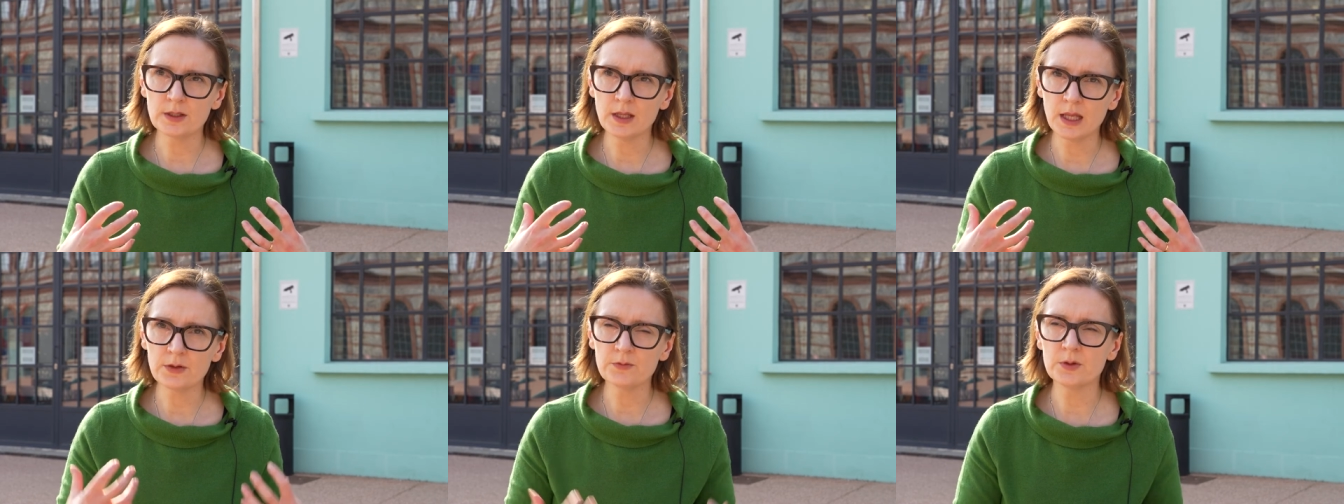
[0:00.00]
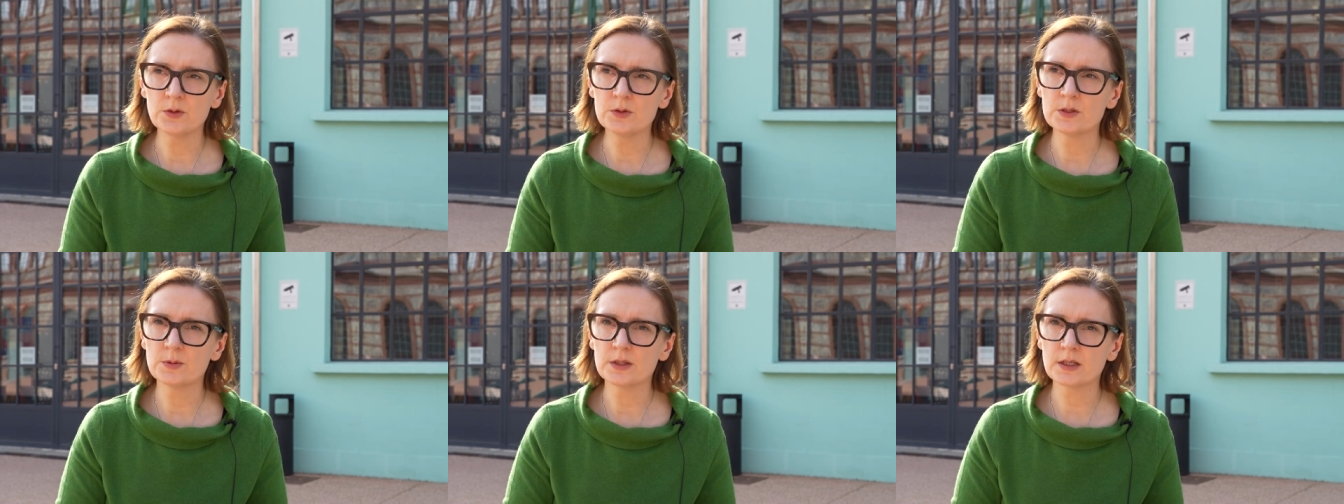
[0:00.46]

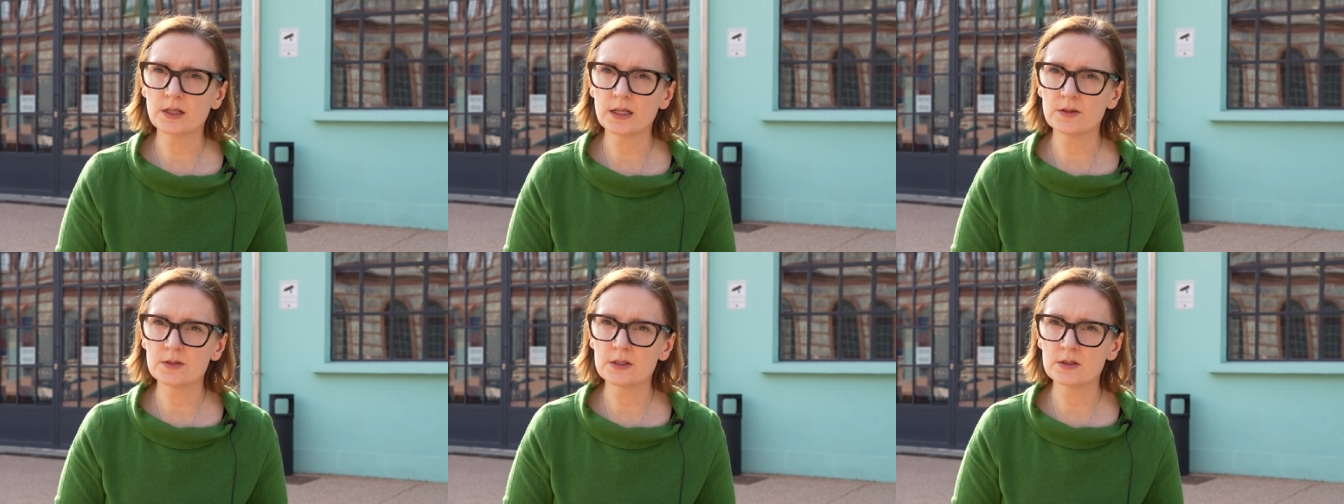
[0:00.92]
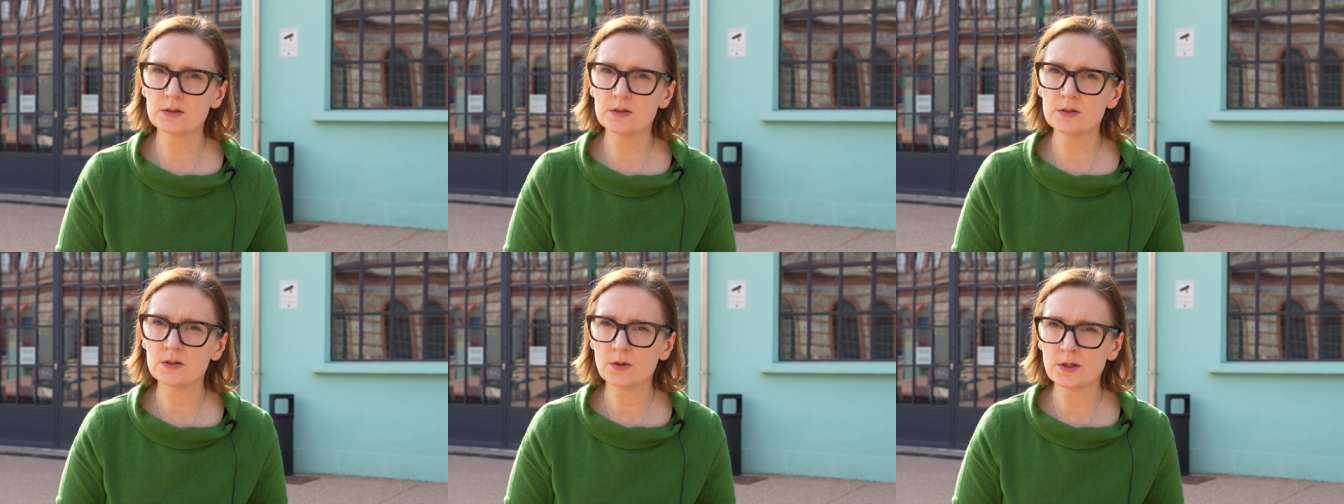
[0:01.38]
infused with the kind of
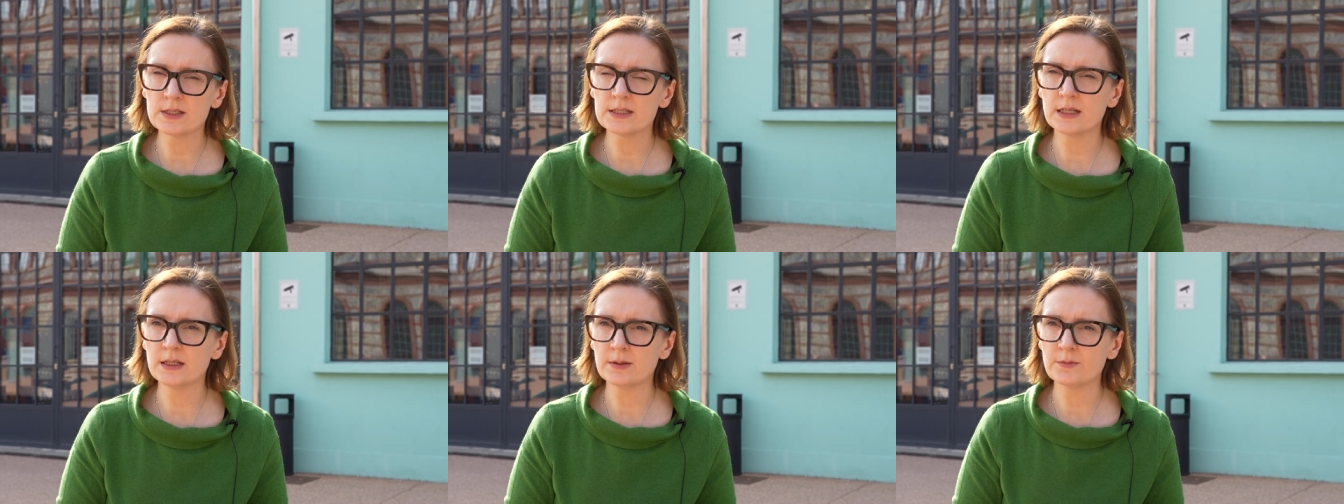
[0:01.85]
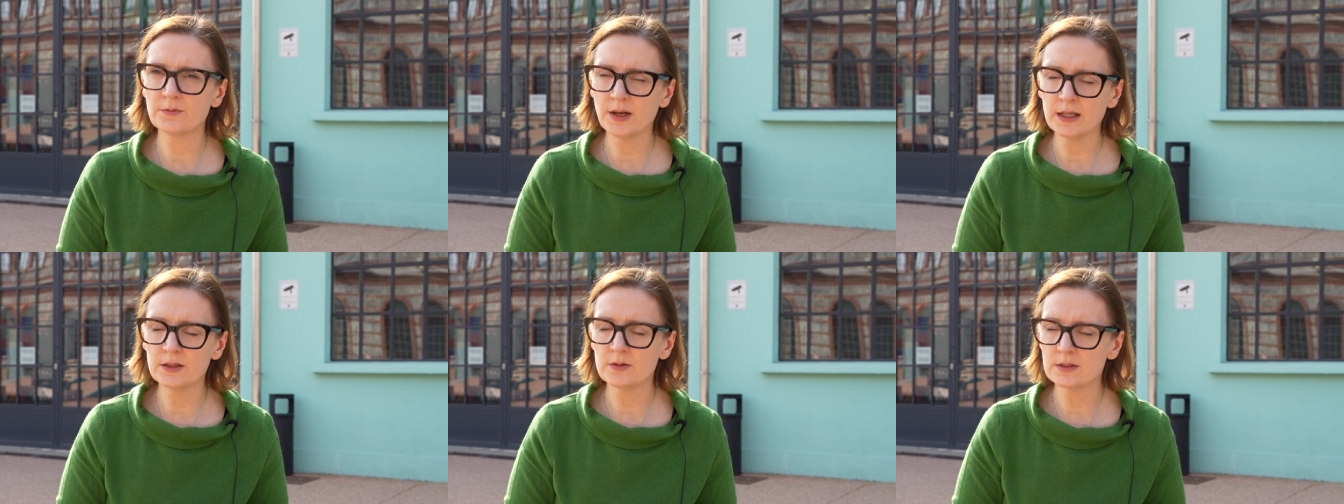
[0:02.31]
storytelling
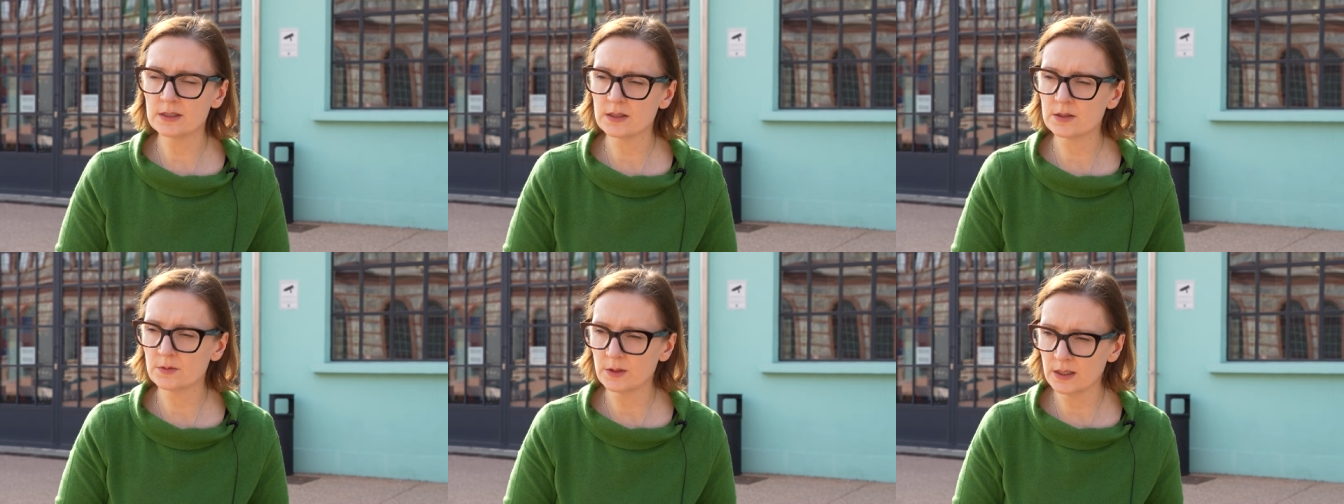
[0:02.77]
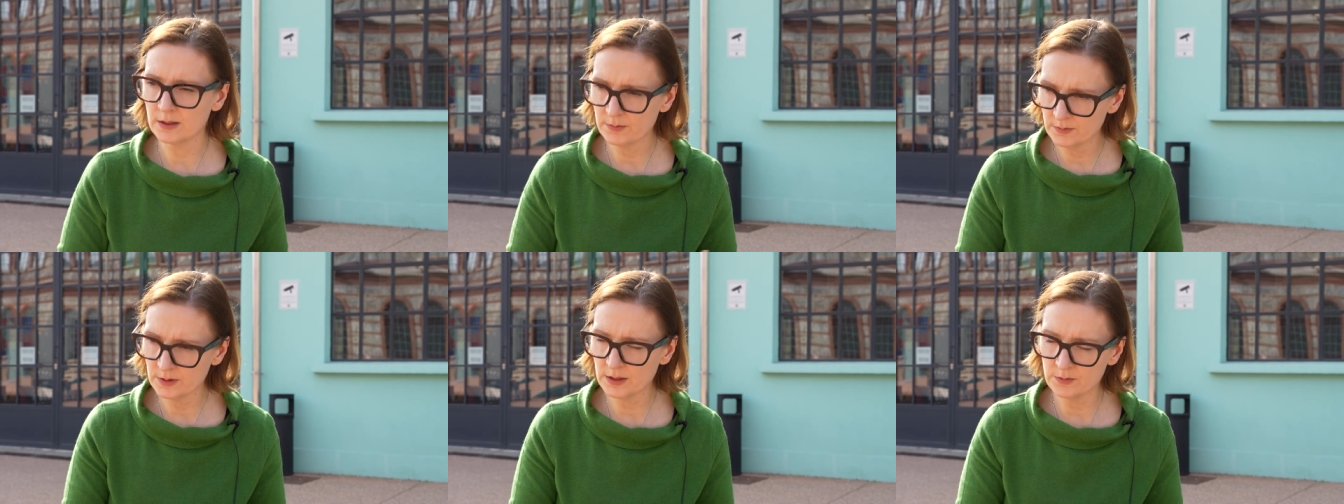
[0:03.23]
values that we've
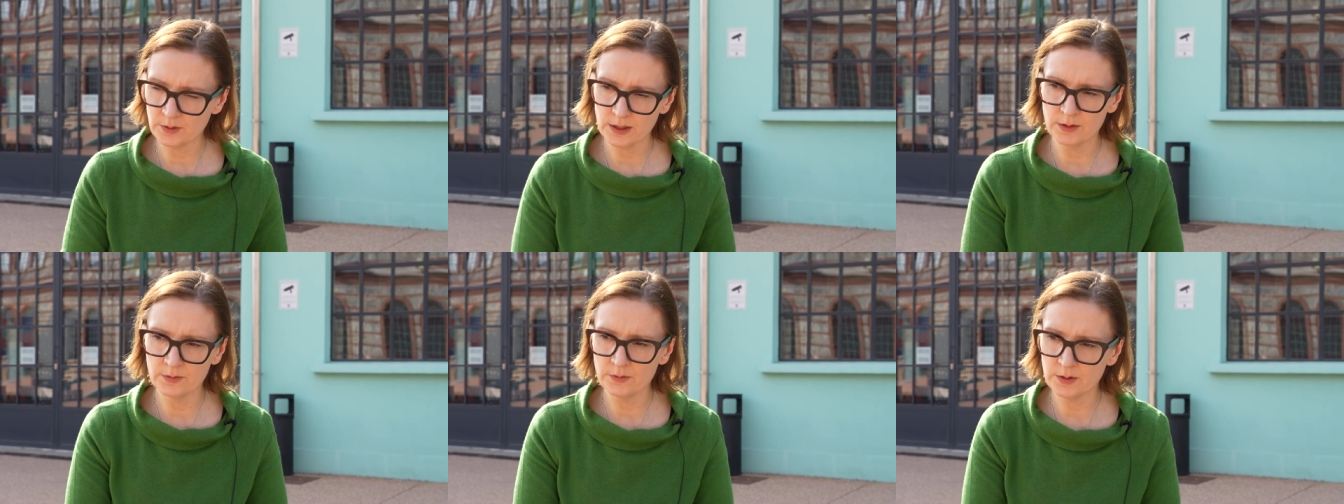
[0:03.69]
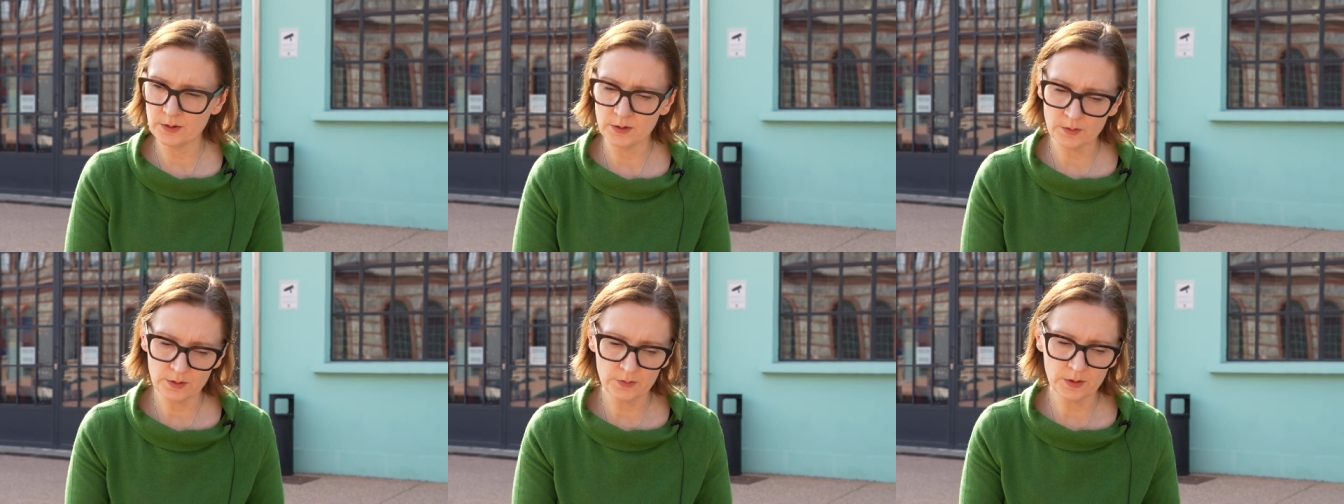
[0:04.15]

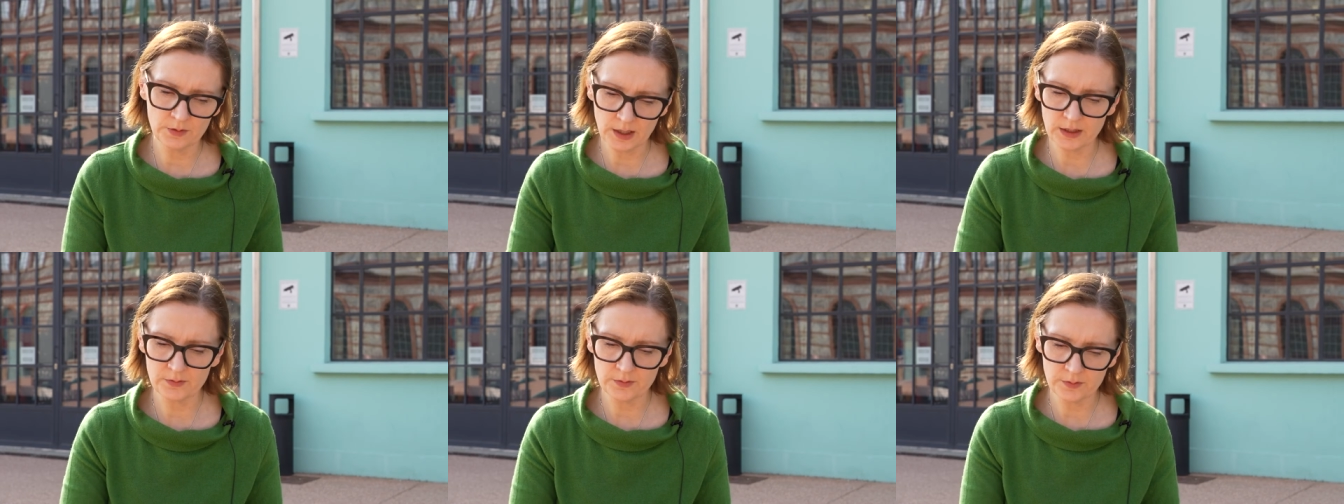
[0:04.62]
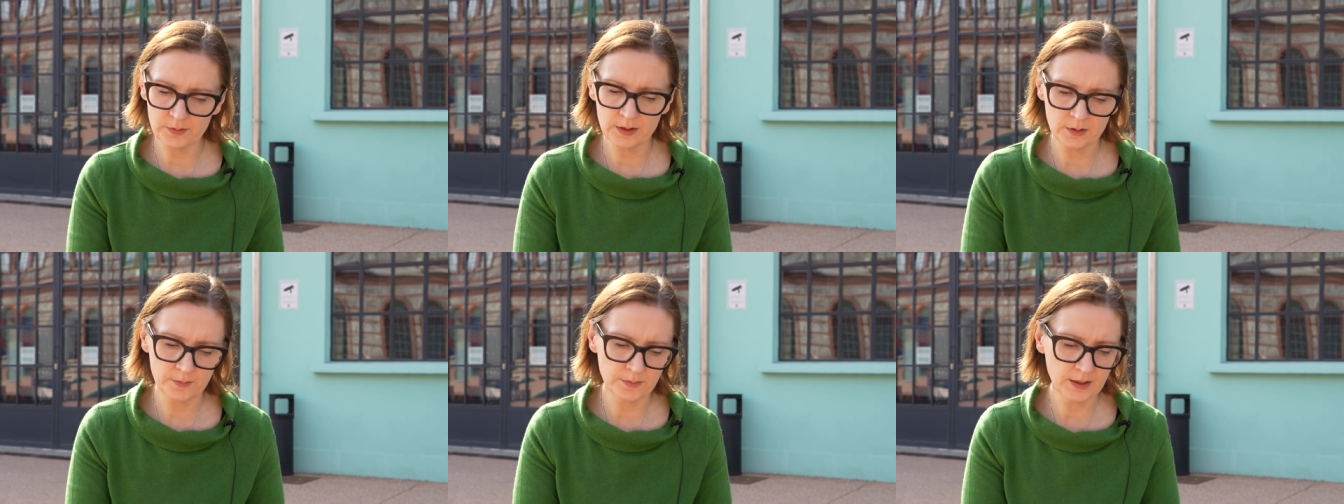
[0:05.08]
kind of, you
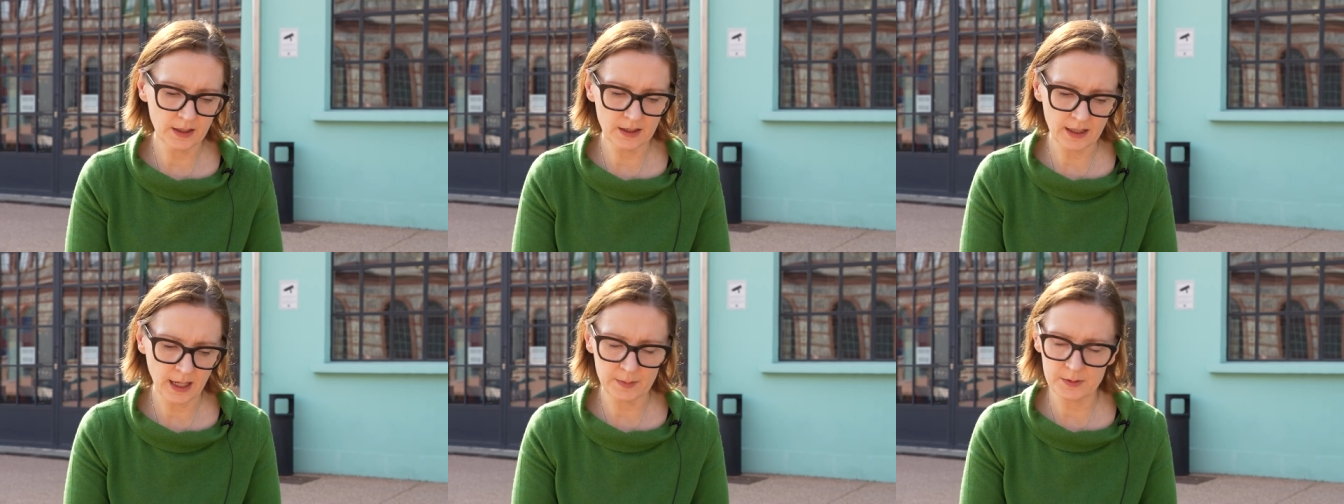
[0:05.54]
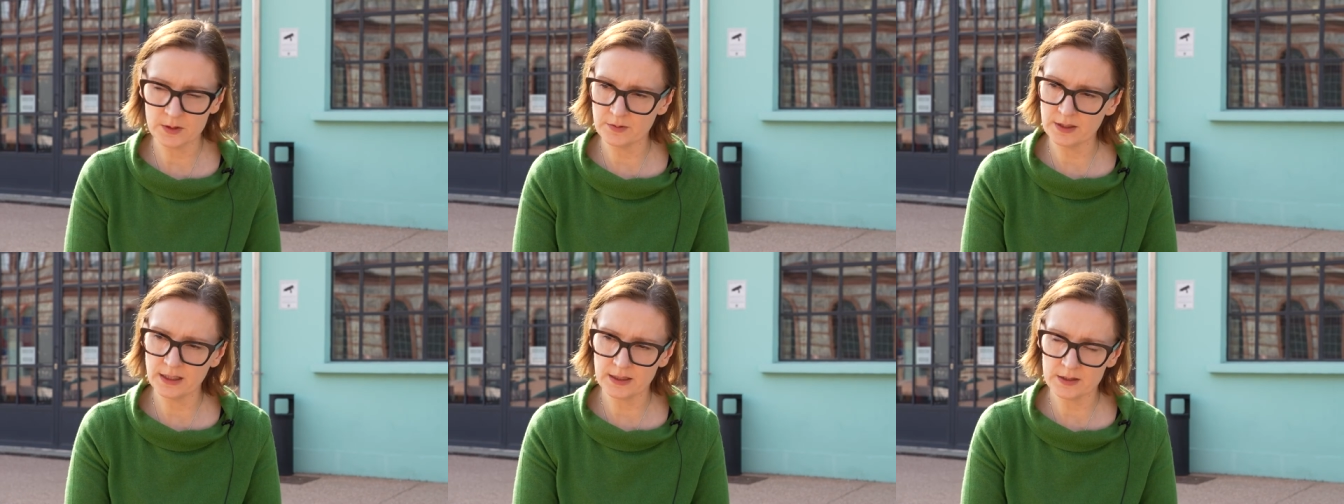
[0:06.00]
know, kept
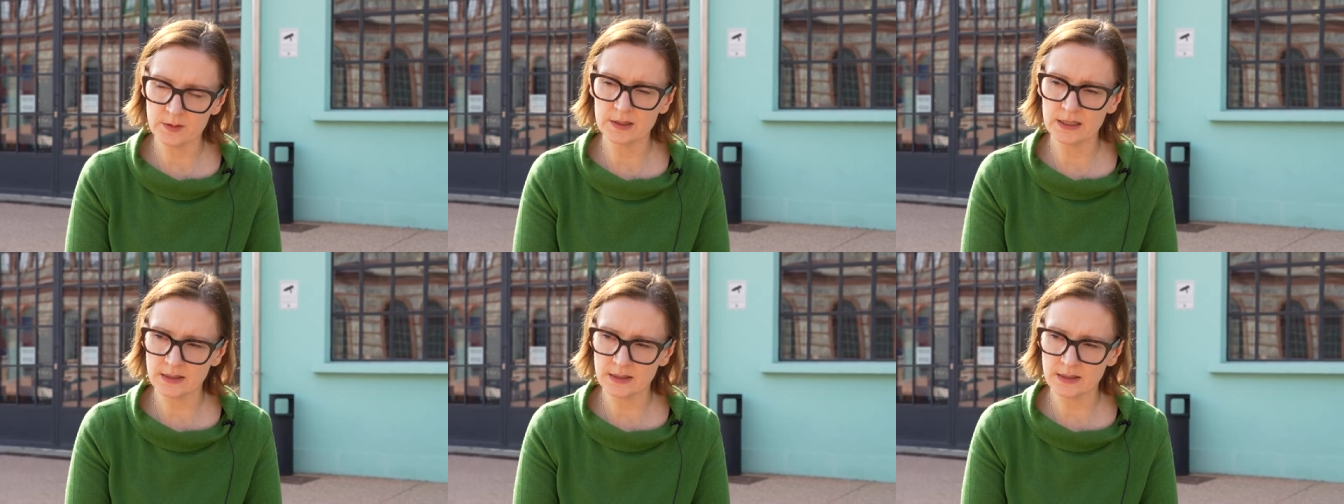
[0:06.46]
over the last 20